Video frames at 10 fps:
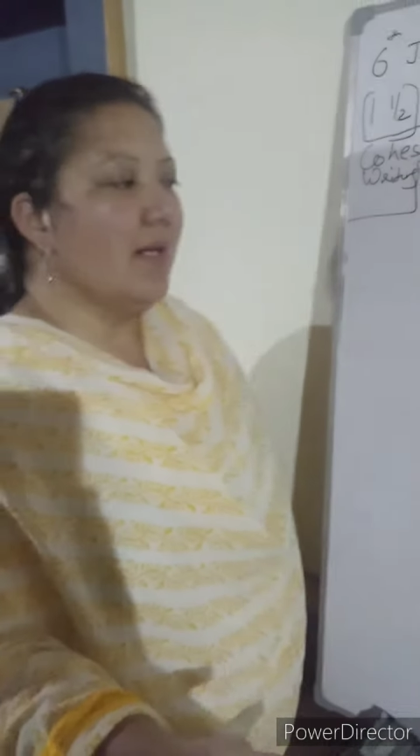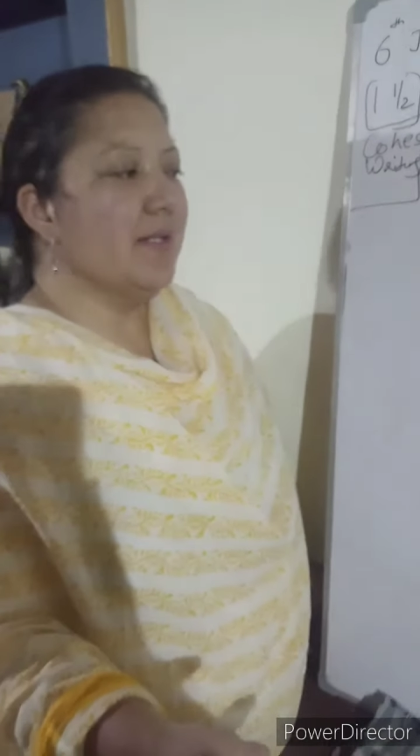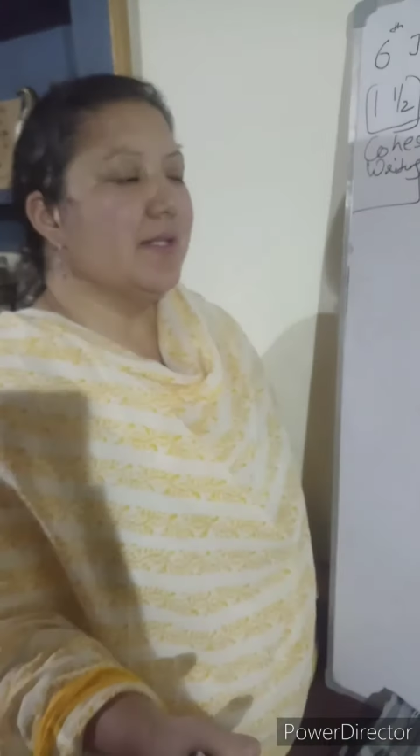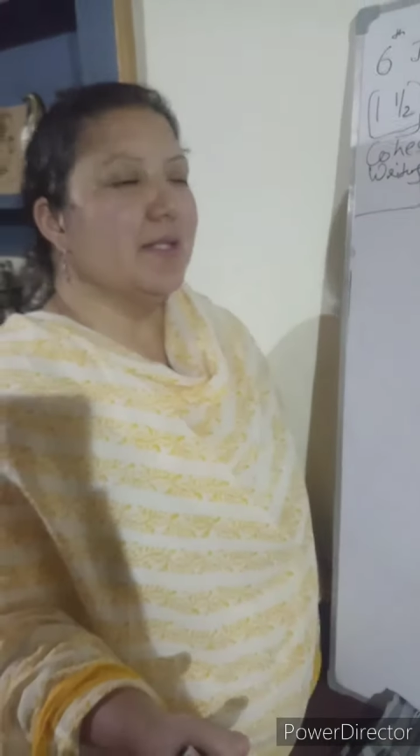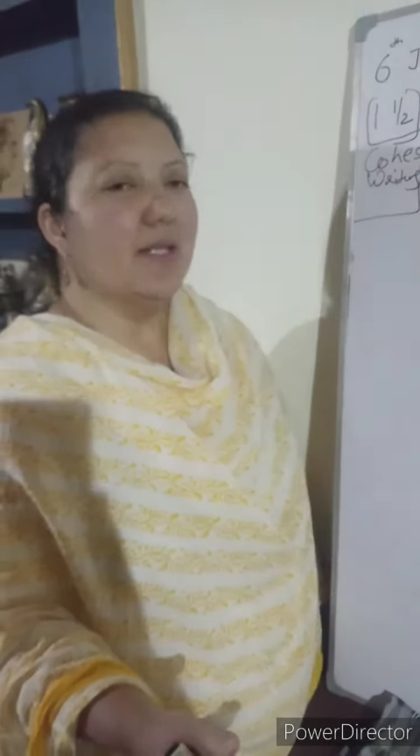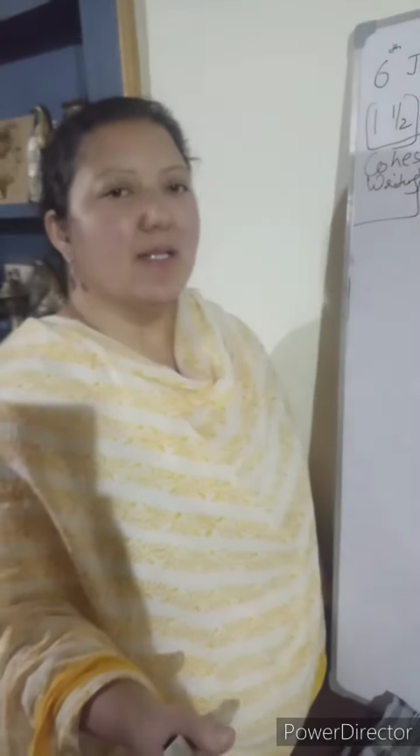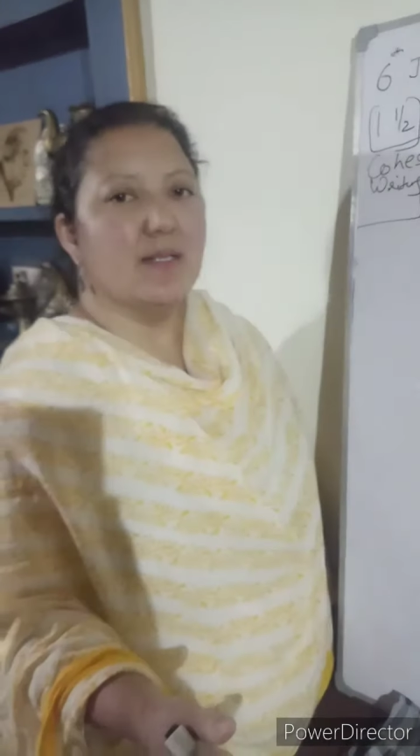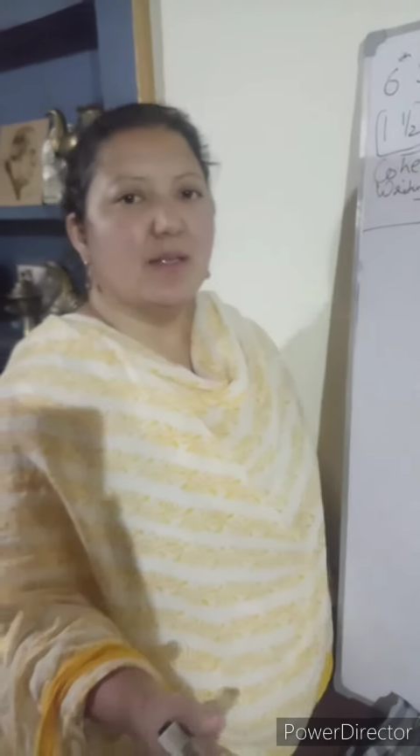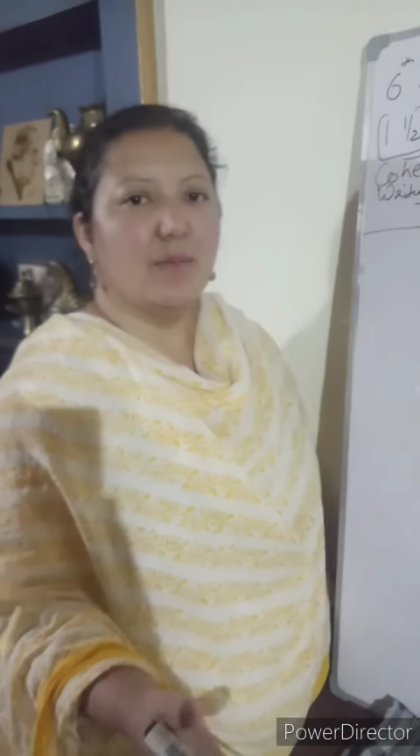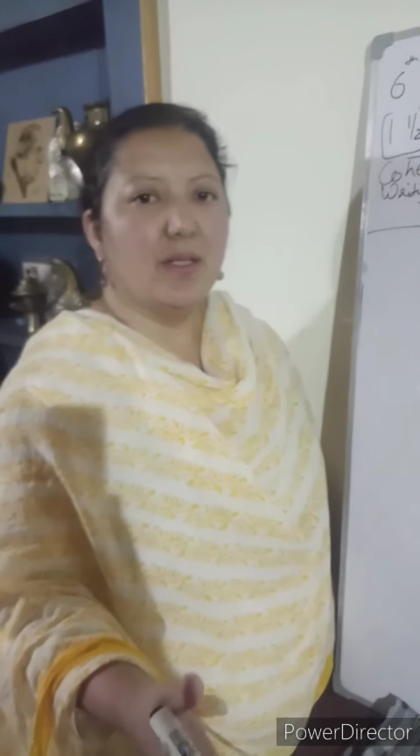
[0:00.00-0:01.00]
writing is
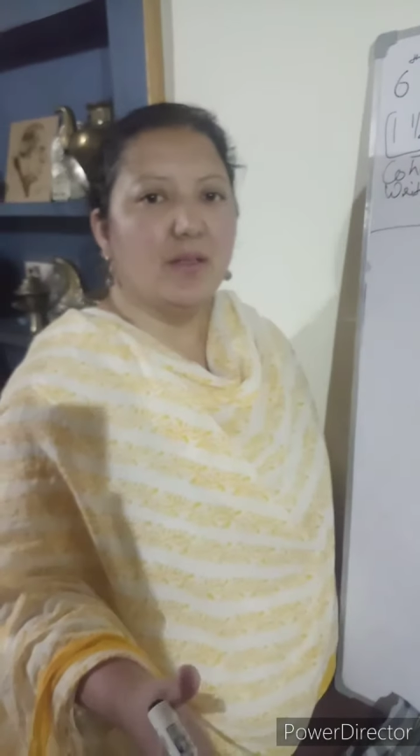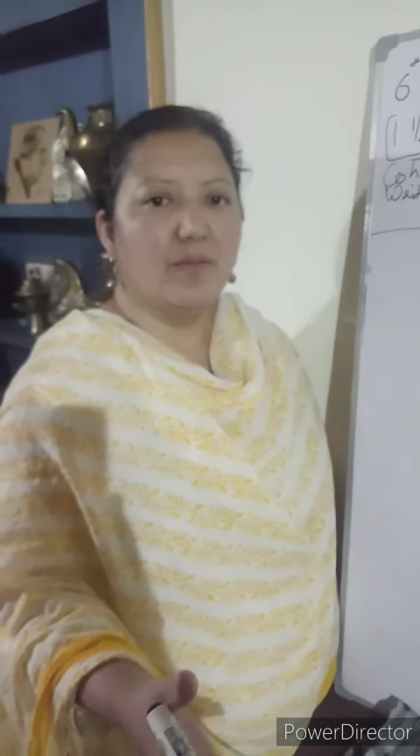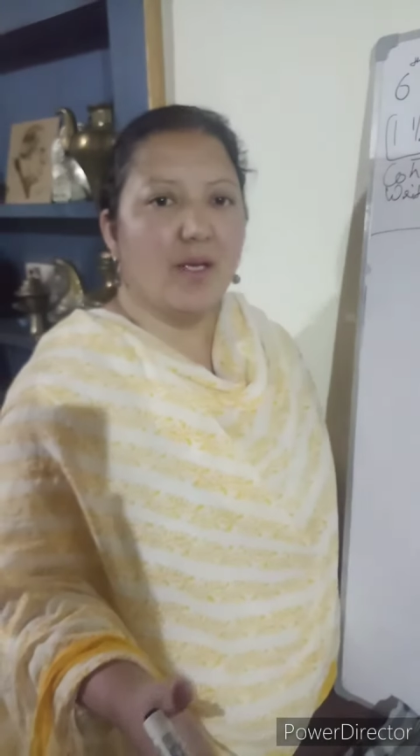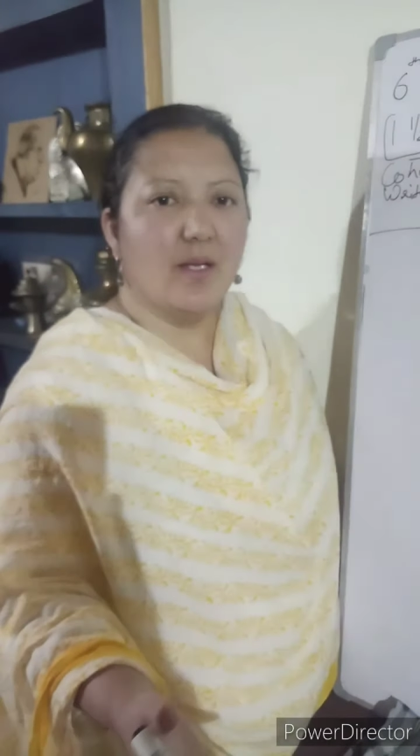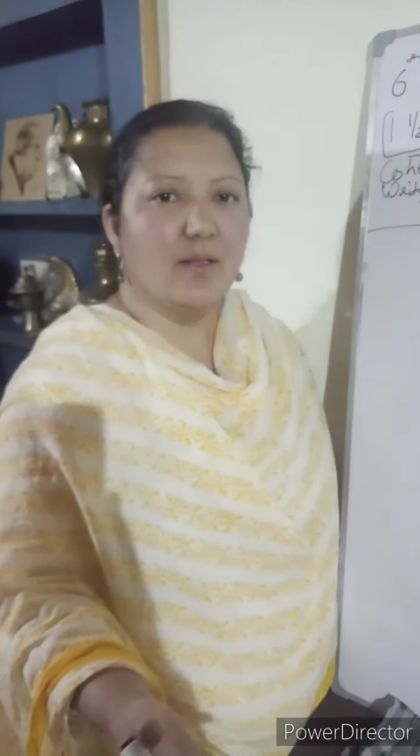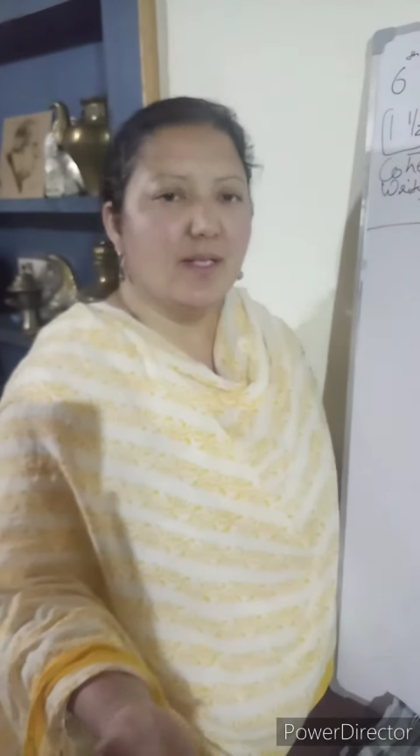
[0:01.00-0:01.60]
something where